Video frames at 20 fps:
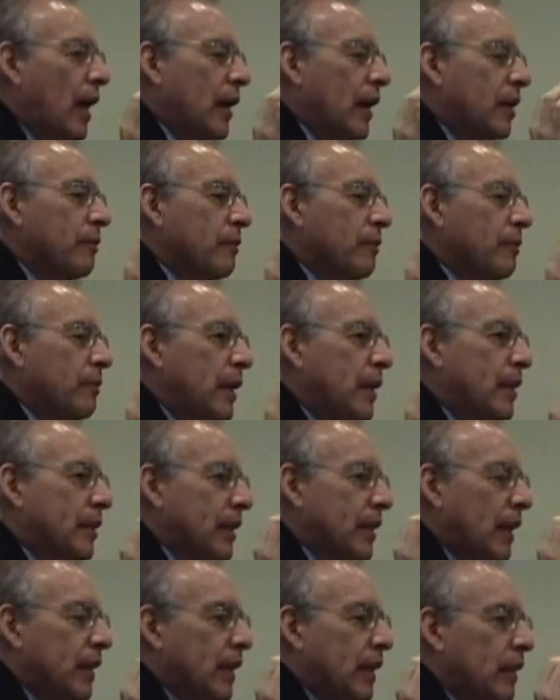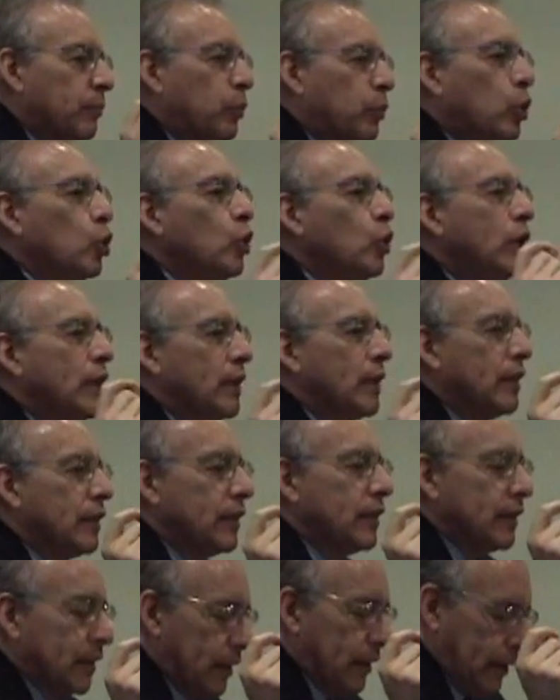Adam Smith said that
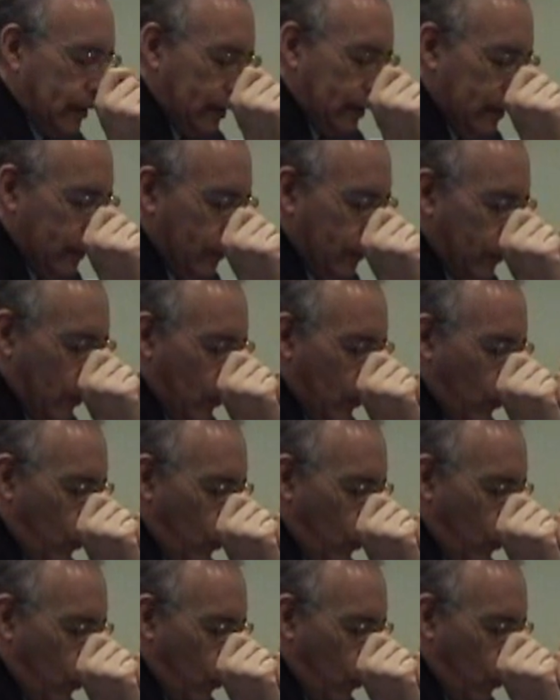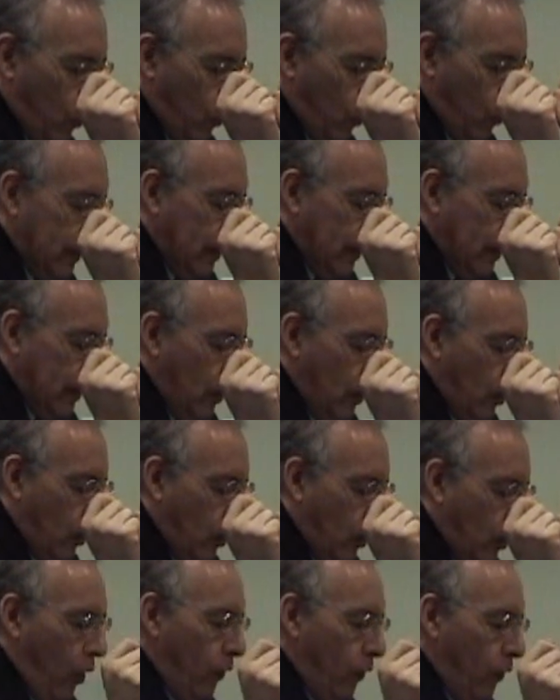prudence was,
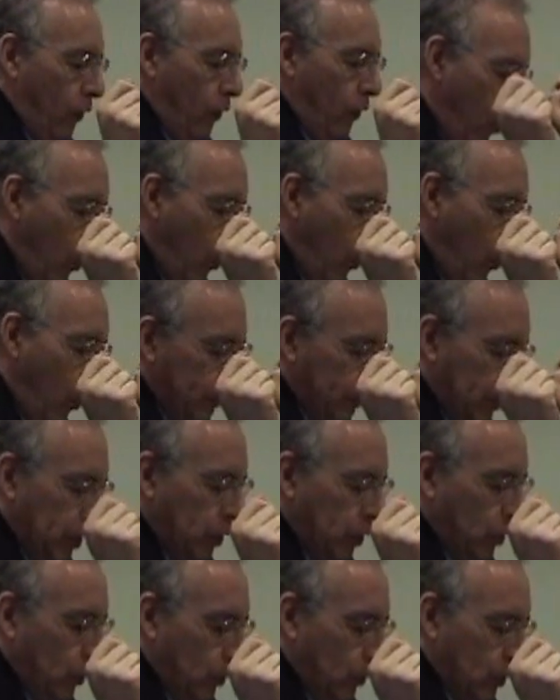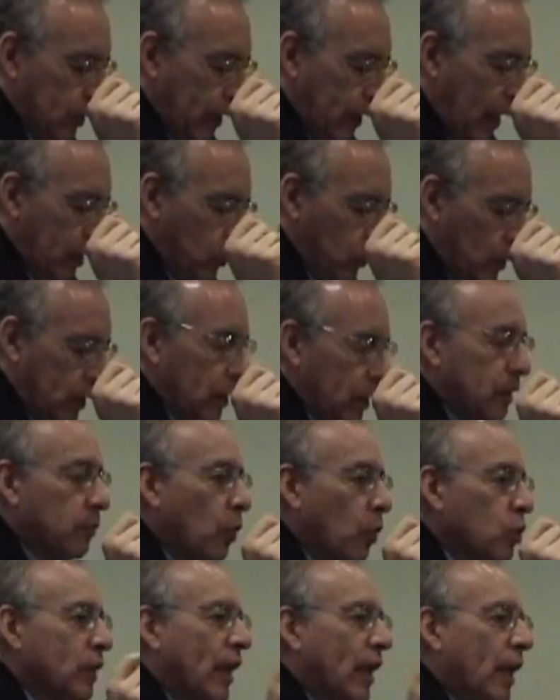of all virtues, that which is
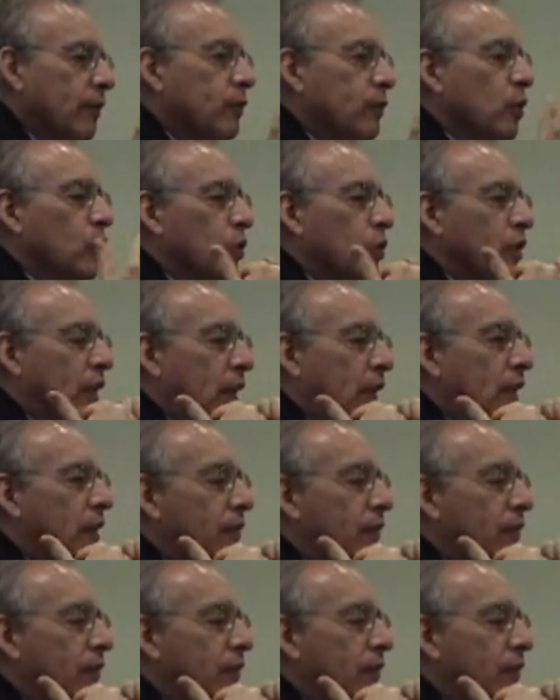most helpful to the